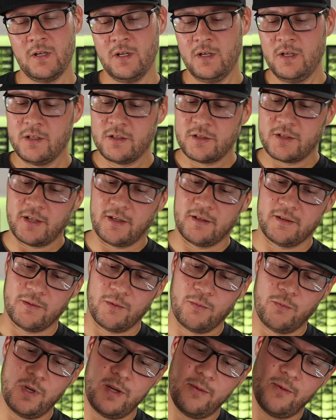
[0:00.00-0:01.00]
So
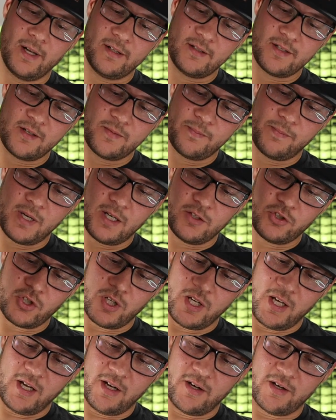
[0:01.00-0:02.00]
we want as much
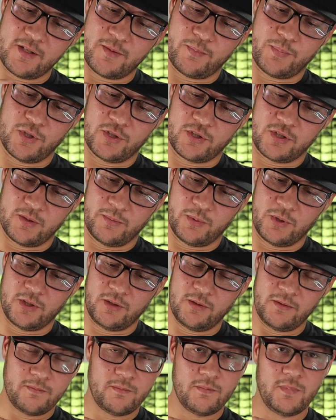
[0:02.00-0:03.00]
air as
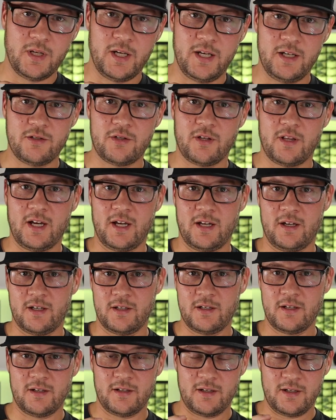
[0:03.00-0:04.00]
possible into
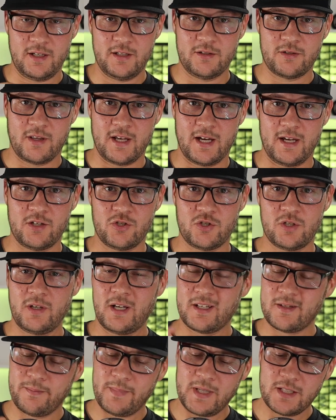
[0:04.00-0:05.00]
the engine,
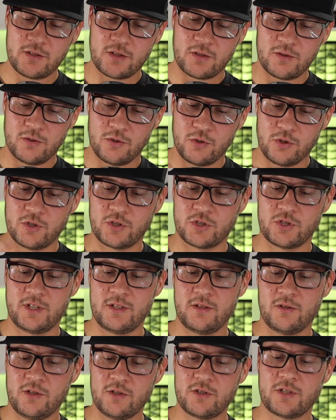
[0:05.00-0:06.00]
as much
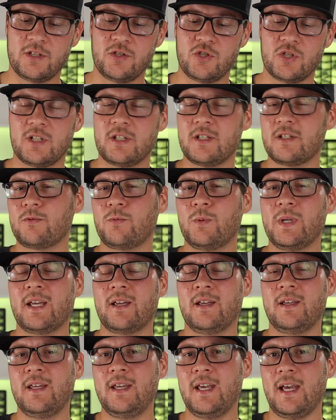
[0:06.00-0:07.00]
oxygen as we
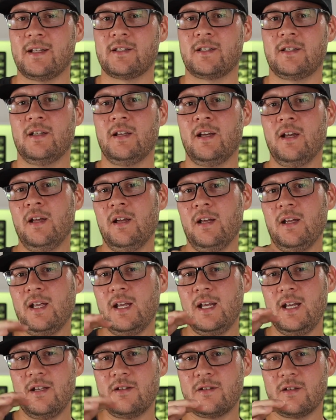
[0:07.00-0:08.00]
can get
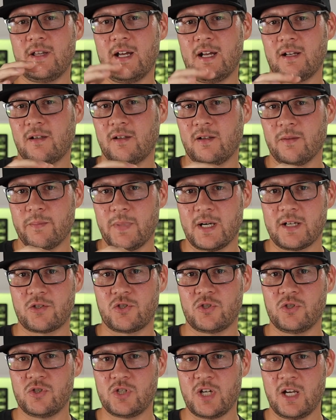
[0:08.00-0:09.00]
into that
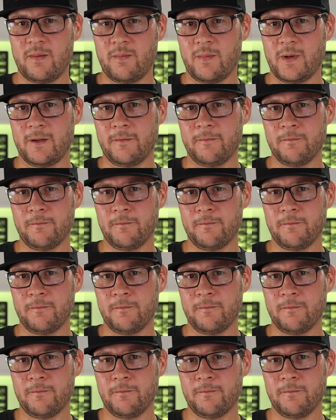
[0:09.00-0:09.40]
combustion chamber.